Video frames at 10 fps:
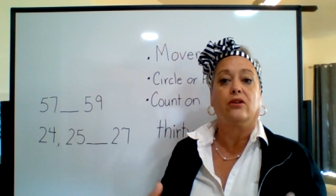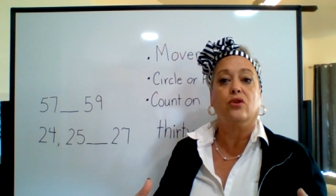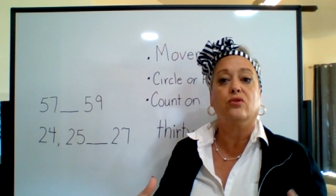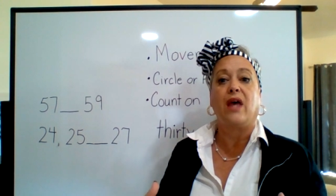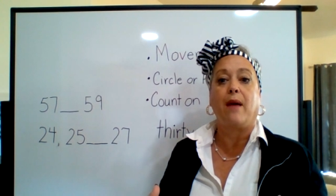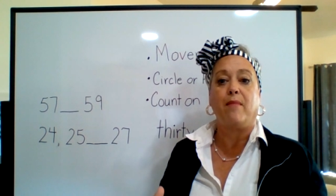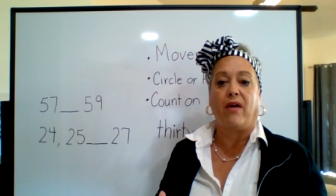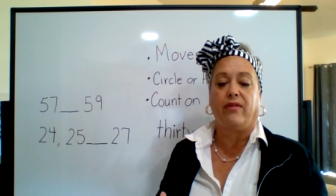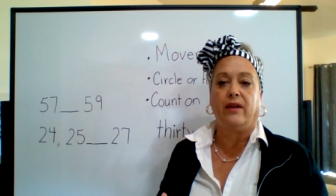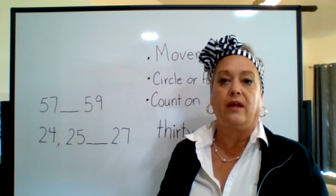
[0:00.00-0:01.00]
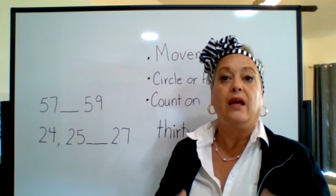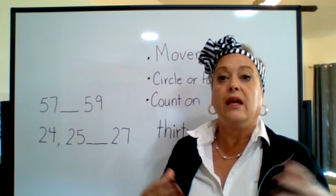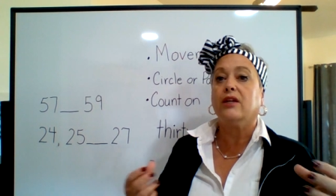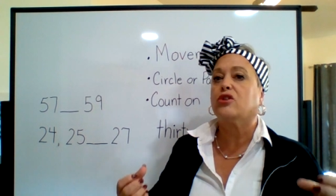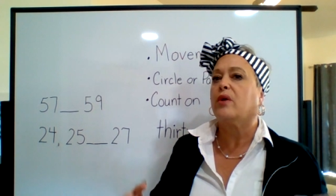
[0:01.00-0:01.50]
use that method?
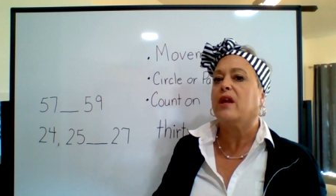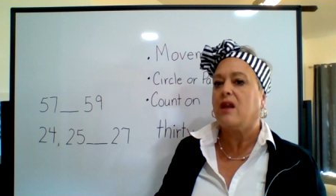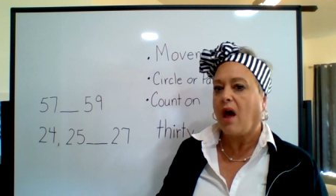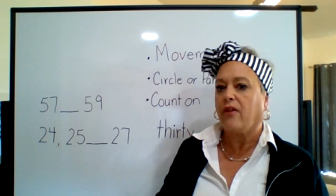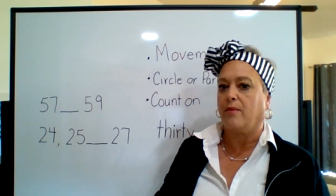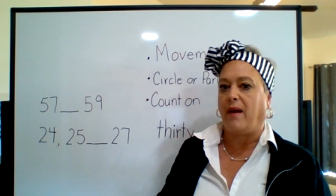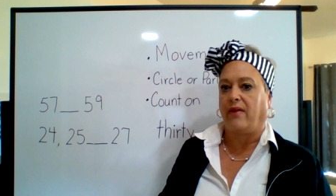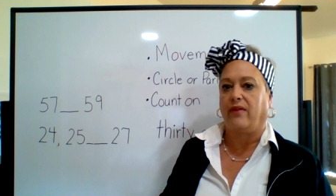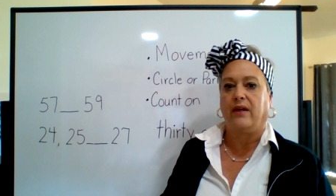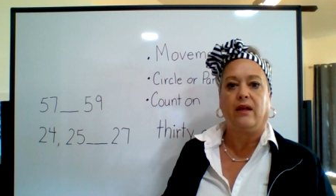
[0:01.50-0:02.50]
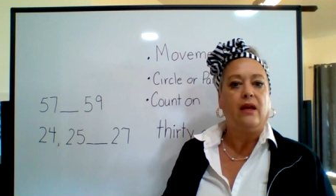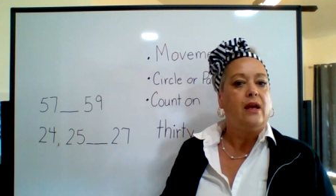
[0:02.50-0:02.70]
Is there another method?